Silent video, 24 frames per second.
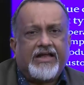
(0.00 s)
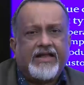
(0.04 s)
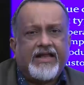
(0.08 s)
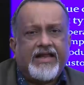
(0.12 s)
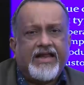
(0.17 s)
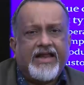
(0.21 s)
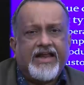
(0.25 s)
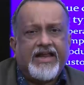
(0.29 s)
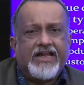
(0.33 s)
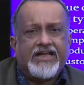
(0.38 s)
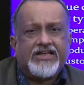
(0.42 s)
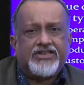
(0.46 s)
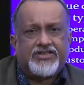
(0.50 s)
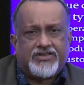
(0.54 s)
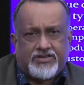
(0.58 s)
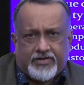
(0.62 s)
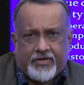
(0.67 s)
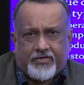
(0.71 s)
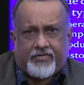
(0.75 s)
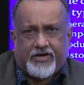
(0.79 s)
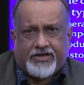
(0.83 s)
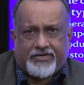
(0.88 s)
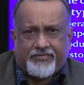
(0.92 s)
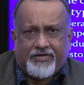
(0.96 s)
is
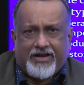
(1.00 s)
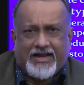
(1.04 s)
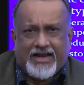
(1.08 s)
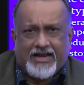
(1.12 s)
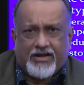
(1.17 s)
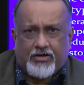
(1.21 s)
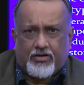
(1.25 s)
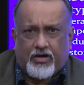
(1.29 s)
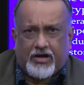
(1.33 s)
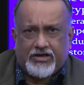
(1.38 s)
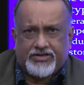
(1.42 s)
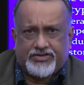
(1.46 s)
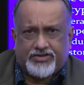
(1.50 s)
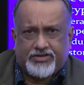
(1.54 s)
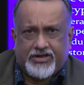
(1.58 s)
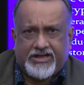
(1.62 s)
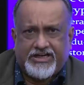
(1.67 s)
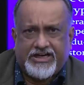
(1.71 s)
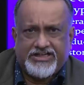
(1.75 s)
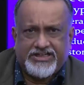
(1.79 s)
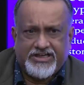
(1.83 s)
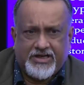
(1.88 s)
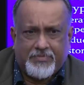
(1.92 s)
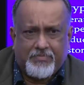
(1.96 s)
what we can call
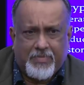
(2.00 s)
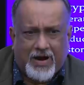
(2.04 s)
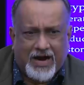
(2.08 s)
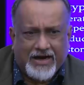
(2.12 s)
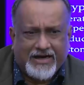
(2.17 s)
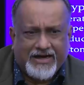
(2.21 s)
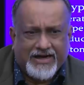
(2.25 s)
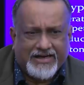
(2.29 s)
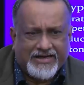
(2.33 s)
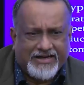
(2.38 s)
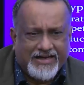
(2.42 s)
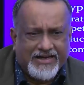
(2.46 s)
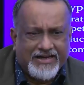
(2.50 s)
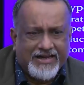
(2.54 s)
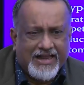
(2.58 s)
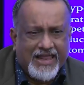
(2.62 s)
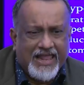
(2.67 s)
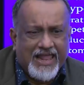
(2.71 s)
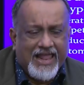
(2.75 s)
strategic marketing,